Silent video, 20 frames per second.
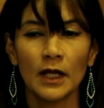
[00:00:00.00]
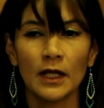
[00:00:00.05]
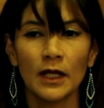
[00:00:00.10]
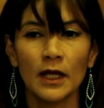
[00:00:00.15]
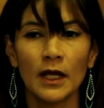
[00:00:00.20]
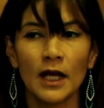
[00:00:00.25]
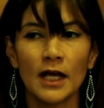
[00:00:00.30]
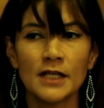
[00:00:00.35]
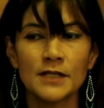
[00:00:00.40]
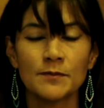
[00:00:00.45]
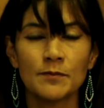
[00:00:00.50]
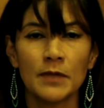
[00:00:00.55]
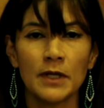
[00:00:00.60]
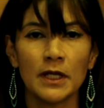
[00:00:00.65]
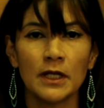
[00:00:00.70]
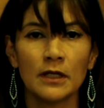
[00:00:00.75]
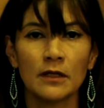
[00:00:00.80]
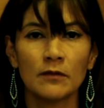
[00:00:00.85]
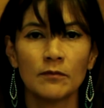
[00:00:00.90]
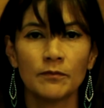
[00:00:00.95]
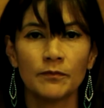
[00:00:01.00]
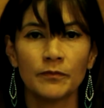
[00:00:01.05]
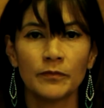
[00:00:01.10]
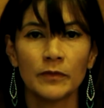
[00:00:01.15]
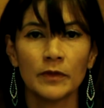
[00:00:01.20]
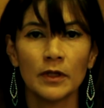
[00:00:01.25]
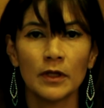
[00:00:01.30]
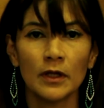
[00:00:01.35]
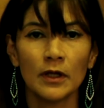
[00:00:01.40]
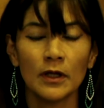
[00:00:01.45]
has been
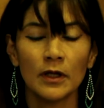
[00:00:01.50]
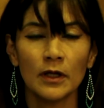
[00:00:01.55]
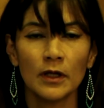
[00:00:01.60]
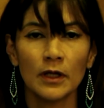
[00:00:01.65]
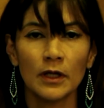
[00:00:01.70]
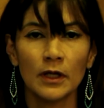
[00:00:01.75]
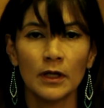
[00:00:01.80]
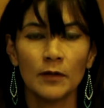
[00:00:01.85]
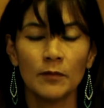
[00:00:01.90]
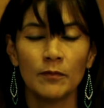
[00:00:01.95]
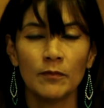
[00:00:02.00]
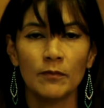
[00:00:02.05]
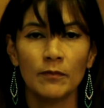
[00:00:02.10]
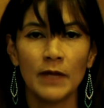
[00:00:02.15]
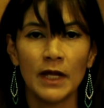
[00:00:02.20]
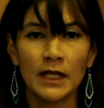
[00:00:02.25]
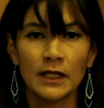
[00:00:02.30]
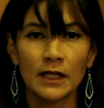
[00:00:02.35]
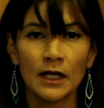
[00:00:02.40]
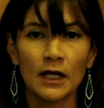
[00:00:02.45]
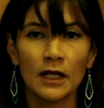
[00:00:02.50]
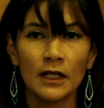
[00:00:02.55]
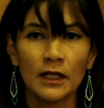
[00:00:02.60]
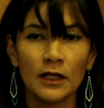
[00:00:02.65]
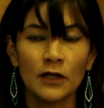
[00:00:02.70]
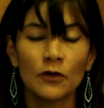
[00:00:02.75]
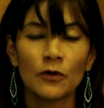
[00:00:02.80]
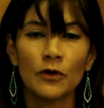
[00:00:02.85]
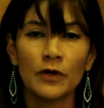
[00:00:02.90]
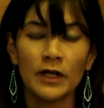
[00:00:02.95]
made a
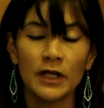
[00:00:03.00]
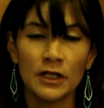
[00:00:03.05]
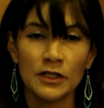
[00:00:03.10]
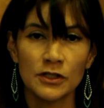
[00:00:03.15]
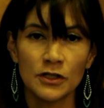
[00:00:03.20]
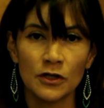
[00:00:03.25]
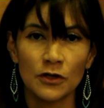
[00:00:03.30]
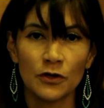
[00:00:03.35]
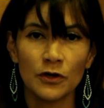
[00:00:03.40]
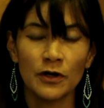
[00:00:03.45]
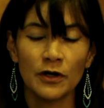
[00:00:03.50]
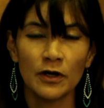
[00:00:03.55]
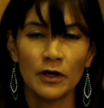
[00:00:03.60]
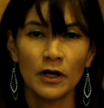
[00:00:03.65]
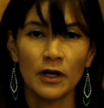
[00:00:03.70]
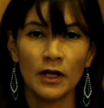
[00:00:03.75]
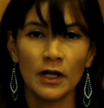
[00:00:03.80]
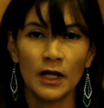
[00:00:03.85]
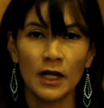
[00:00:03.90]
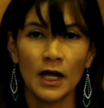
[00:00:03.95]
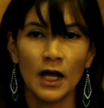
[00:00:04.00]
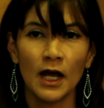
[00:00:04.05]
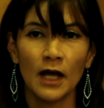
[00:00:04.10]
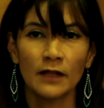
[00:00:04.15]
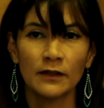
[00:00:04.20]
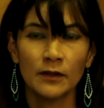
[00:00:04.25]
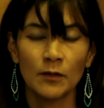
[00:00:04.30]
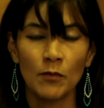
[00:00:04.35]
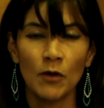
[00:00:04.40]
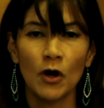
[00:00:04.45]
little easier
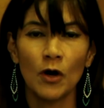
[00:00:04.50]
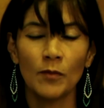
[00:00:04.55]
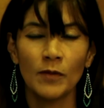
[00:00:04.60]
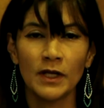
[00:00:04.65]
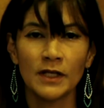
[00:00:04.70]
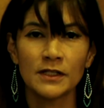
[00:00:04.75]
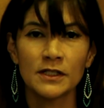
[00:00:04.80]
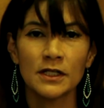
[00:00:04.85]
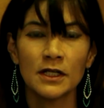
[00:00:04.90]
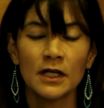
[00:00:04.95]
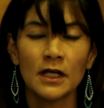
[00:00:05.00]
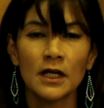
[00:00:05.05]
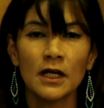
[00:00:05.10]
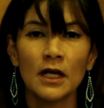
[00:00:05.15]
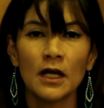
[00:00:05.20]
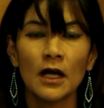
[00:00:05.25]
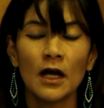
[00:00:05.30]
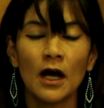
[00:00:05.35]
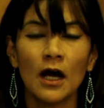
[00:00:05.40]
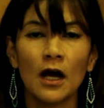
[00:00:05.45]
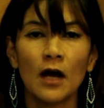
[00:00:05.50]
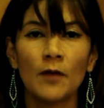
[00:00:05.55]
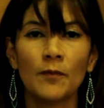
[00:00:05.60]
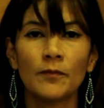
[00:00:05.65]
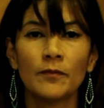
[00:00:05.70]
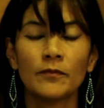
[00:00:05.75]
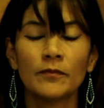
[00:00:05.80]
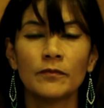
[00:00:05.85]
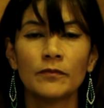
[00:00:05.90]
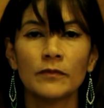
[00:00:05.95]
at the moment.
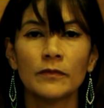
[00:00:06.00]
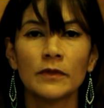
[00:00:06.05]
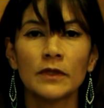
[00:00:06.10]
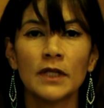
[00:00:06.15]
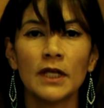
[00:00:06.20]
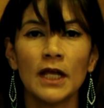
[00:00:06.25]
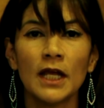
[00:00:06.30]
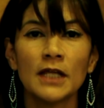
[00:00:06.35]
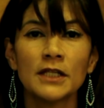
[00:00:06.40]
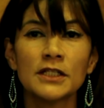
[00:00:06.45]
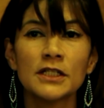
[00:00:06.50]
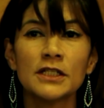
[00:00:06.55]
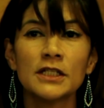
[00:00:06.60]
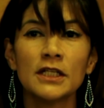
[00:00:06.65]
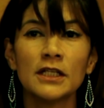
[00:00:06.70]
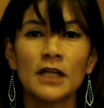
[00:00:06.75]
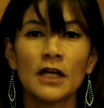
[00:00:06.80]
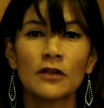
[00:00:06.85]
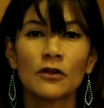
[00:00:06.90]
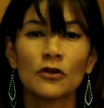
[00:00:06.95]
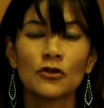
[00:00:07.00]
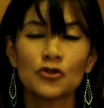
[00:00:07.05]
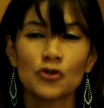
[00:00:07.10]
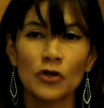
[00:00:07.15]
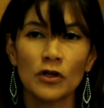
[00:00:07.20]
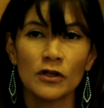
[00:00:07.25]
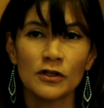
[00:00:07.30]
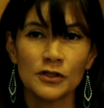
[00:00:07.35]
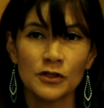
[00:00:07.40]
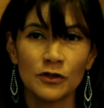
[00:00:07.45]
The entity that
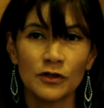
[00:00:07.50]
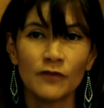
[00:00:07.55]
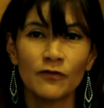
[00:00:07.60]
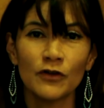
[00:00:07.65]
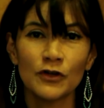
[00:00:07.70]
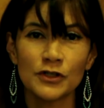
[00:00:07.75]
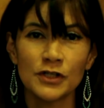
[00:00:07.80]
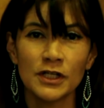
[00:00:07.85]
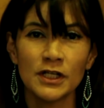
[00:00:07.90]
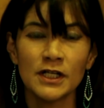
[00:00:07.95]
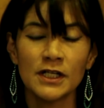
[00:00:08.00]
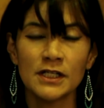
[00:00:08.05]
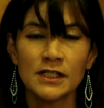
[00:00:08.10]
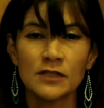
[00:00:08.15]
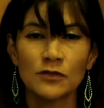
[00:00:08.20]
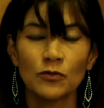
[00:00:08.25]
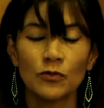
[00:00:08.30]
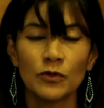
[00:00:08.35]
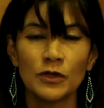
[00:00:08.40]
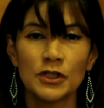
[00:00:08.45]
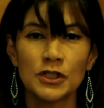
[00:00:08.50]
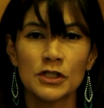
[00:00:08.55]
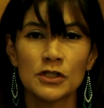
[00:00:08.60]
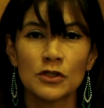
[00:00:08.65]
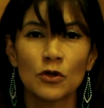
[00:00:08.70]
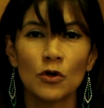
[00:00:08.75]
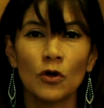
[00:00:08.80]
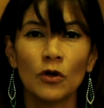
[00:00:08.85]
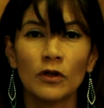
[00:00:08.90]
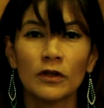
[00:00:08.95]
controls universities, which is
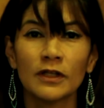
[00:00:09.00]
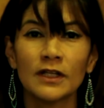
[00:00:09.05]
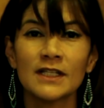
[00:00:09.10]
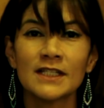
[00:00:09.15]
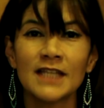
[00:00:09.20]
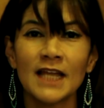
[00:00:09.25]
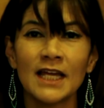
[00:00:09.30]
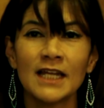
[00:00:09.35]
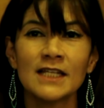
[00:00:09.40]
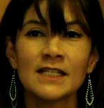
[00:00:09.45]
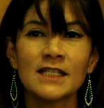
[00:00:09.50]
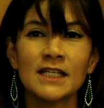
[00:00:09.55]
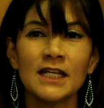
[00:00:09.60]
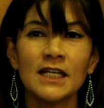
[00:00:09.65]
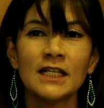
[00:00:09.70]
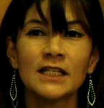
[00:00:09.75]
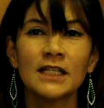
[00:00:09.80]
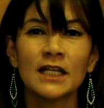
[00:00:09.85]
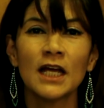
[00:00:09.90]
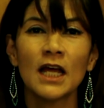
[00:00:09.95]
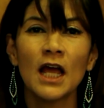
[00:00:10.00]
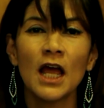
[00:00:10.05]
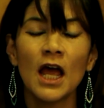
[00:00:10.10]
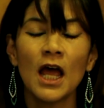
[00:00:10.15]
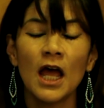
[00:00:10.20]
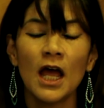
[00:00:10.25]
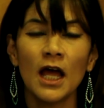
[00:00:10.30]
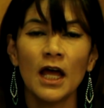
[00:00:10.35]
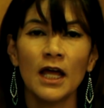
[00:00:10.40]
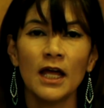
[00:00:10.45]
called Residency,
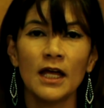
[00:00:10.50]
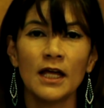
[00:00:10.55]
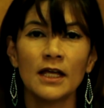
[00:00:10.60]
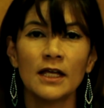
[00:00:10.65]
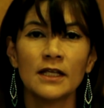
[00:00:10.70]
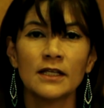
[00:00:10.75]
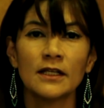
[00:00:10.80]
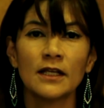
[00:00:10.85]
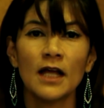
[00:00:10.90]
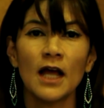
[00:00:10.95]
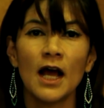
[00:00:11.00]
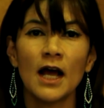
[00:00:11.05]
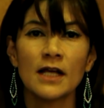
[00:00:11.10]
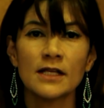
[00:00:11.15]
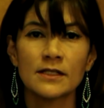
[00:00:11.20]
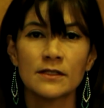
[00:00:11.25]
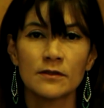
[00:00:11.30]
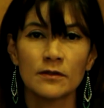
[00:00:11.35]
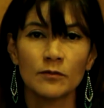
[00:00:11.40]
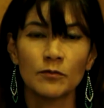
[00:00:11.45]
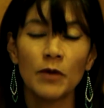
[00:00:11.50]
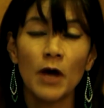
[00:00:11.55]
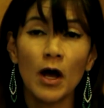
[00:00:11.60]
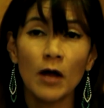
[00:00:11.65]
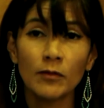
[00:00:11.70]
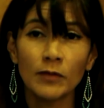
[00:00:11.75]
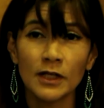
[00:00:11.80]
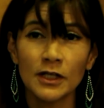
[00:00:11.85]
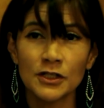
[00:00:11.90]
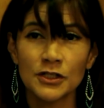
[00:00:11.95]
has
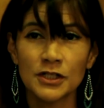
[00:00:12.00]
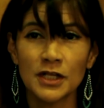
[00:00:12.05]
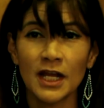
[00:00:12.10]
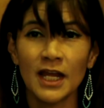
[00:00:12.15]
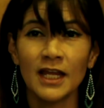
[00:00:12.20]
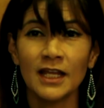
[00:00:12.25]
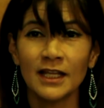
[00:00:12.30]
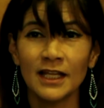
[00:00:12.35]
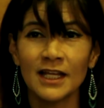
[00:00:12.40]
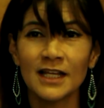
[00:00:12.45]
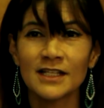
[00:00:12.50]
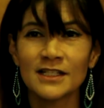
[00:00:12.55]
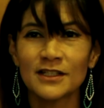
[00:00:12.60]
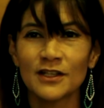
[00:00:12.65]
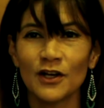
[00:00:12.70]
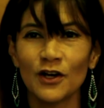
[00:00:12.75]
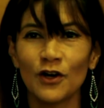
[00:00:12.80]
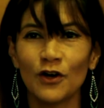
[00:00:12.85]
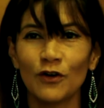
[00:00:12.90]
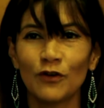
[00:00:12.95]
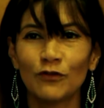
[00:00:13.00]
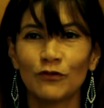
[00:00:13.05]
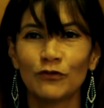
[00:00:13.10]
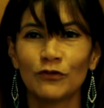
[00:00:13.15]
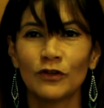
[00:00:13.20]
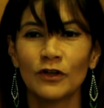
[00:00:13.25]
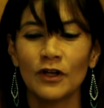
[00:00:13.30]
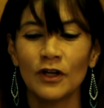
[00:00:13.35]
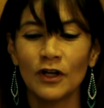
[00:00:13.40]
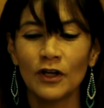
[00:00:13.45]
published a list of
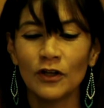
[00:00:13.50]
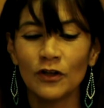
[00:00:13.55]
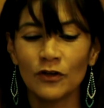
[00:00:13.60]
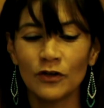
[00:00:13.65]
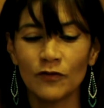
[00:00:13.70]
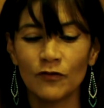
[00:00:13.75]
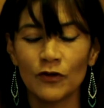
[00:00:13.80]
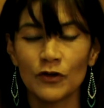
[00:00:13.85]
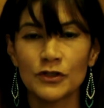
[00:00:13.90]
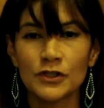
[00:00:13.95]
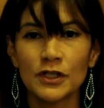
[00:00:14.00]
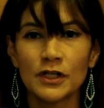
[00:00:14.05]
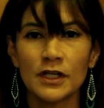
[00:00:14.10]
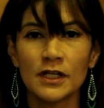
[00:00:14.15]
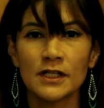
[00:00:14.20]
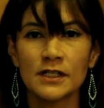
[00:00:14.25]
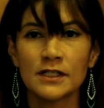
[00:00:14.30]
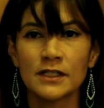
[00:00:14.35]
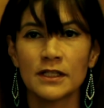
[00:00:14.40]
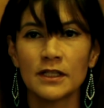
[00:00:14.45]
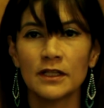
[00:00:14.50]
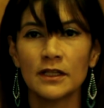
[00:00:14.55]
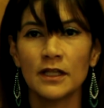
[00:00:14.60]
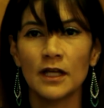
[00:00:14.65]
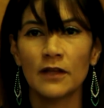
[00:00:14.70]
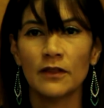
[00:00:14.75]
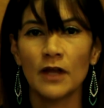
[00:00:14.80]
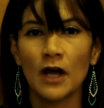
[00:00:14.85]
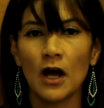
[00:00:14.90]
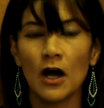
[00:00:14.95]
universities
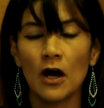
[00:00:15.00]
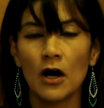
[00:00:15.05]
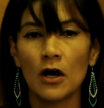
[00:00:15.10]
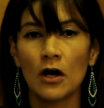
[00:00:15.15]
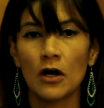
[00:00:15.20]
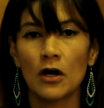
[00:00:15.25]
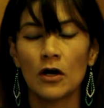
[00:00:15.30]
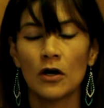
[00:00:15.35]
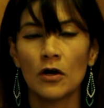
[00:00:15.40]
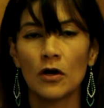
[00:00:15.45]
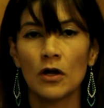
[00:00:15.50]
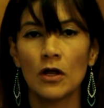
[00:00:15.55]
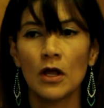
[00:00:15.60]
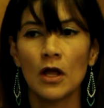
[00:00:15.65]
that are